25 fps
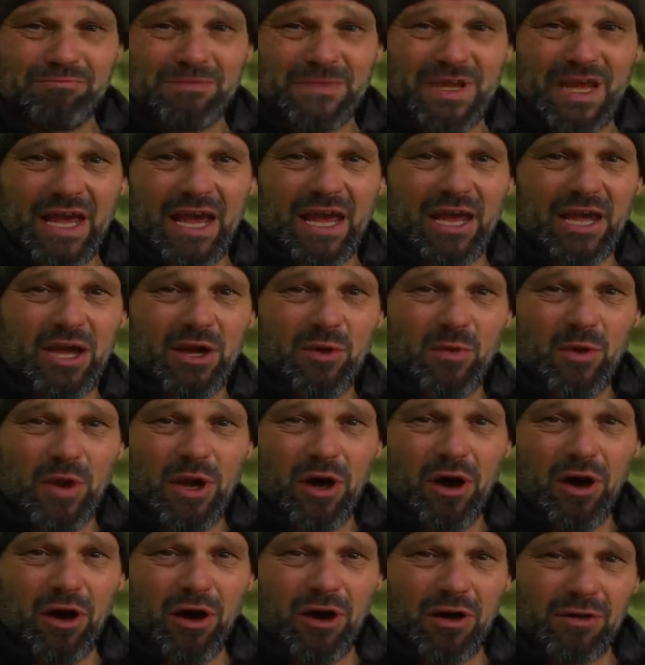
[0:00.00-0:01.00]
yeah, here we
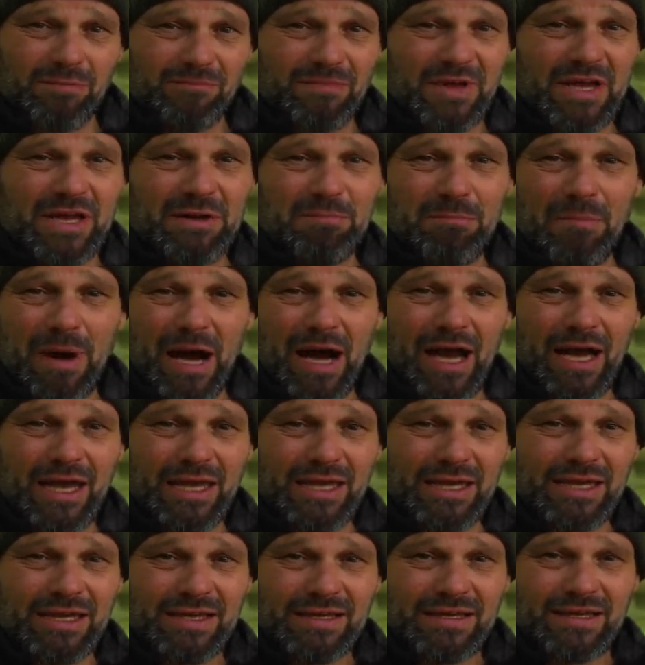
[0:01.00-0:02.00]
are in
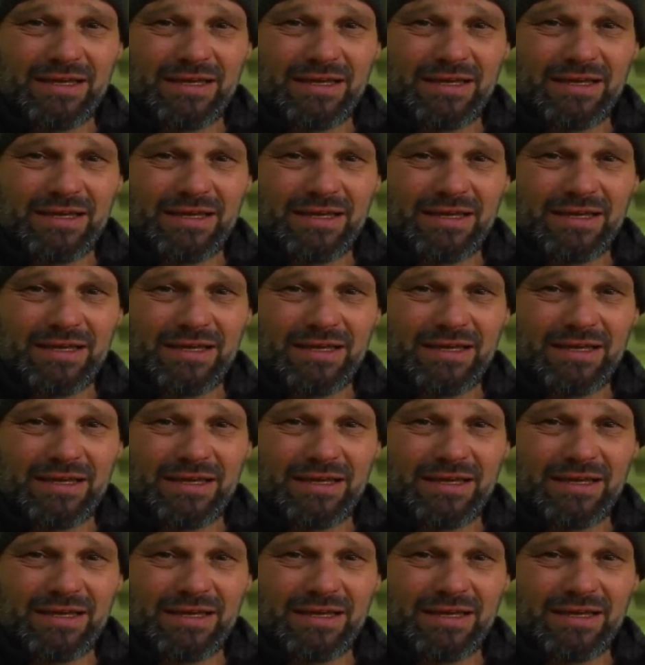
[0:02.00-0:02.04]
May.